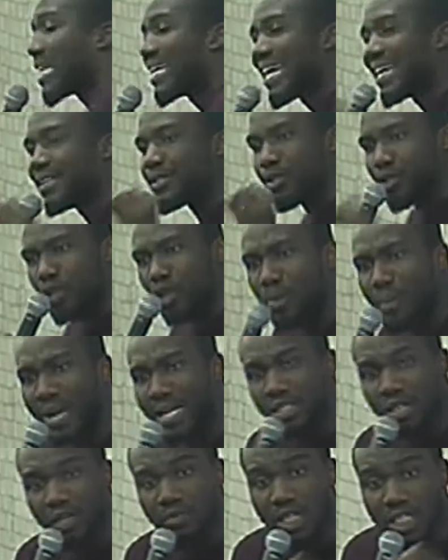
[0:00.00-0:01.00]
an
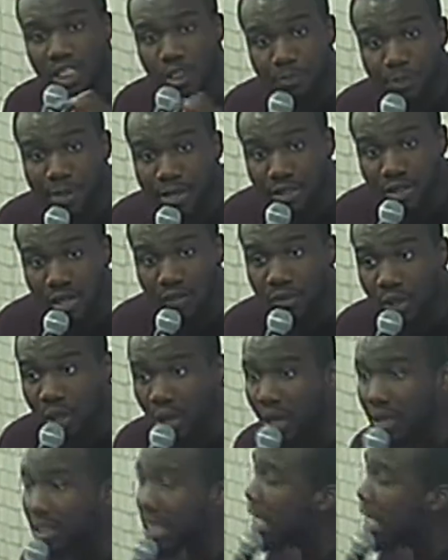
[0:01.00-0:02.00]
endowment of the Spirit of God